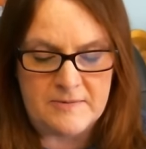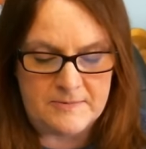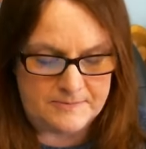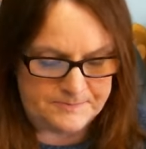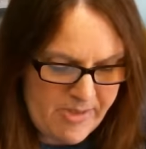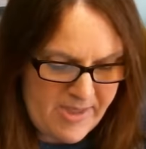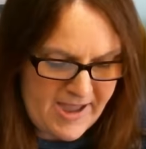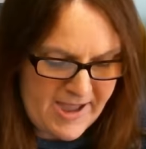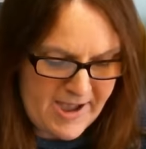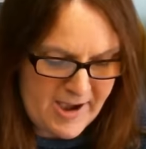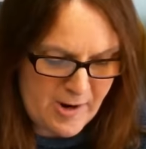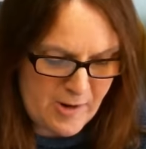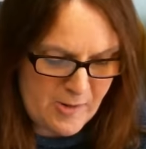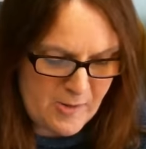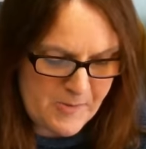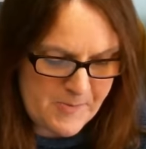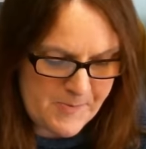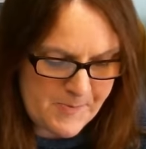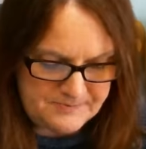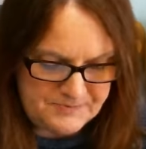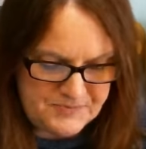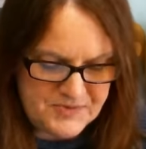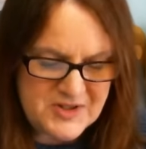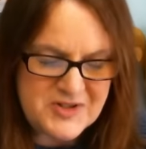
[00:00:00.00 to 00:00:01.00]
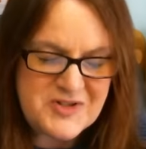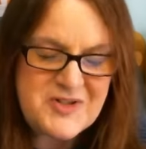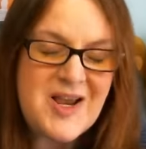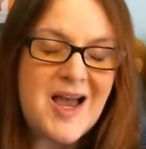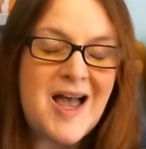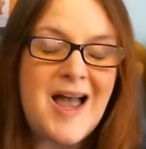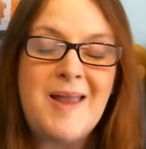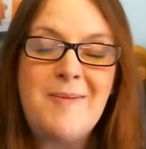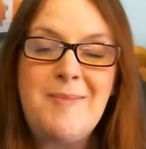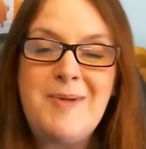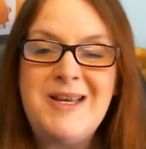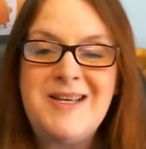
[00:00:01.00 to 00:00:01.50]
Now, the
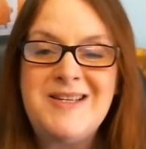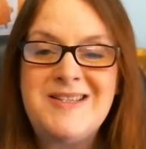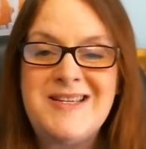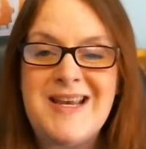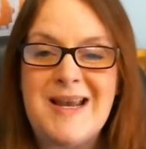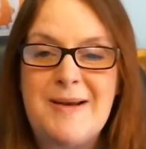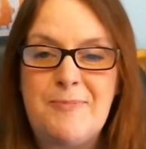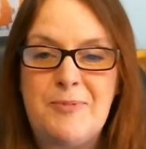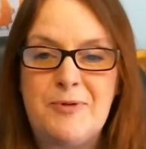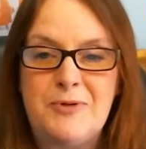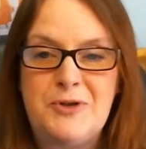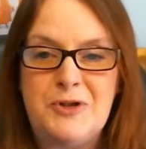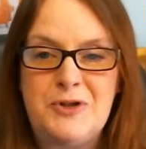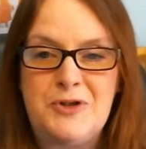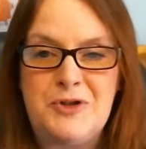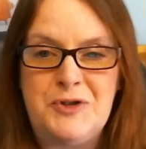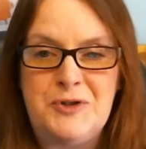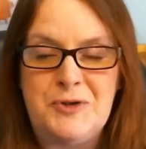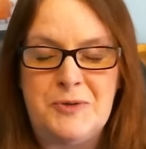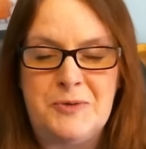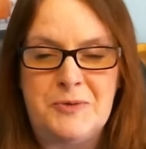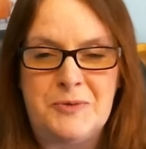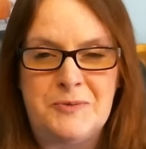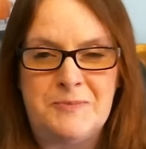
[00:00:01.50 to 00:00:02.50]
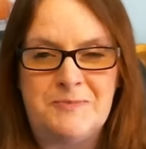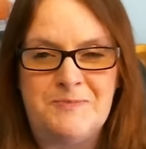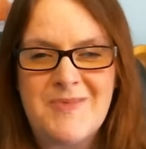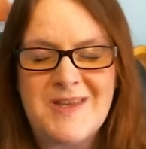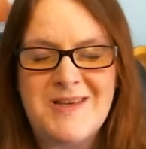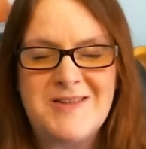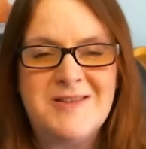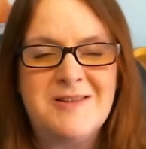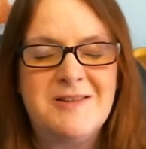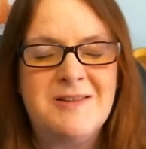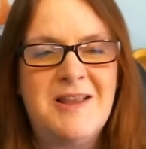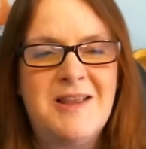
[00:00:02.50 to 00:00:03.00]
timing is April to June.
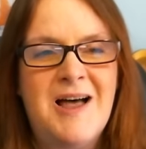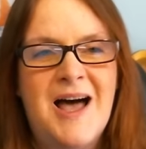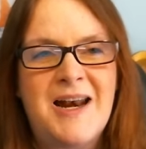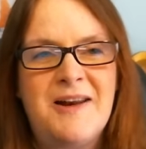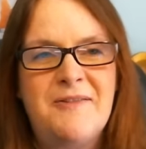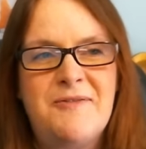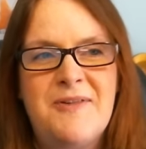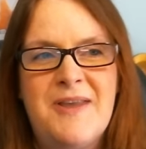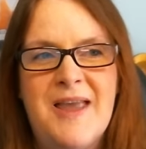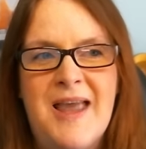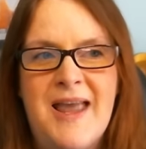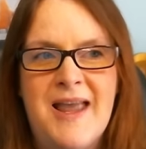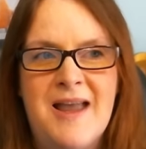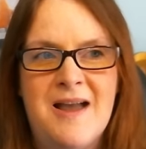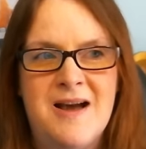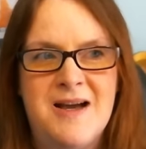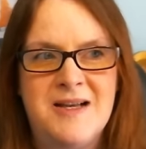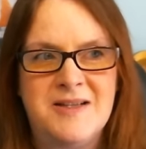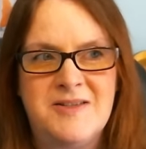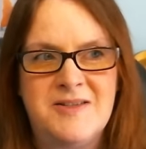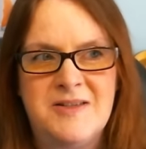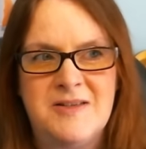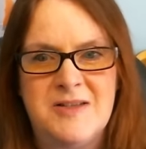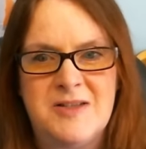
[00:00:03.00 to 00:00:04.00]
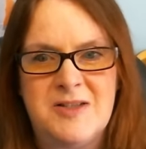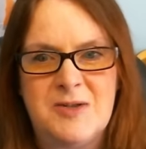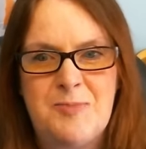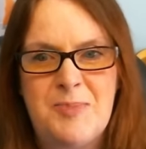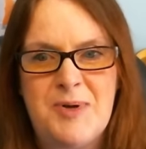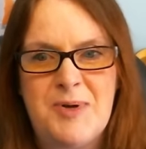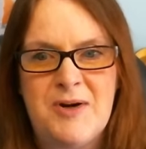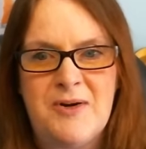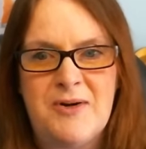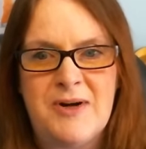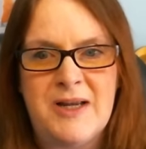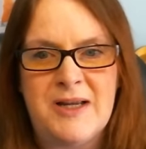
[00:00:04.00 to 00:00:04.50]
There's a lot of chaos in this
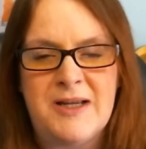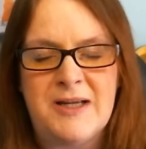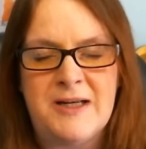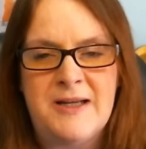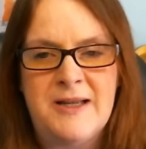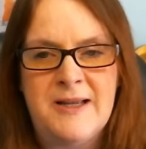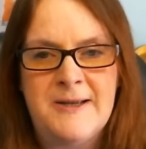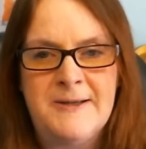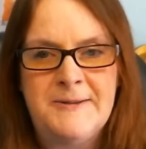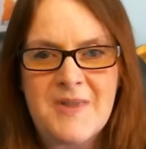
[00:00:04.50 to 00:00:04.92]
period.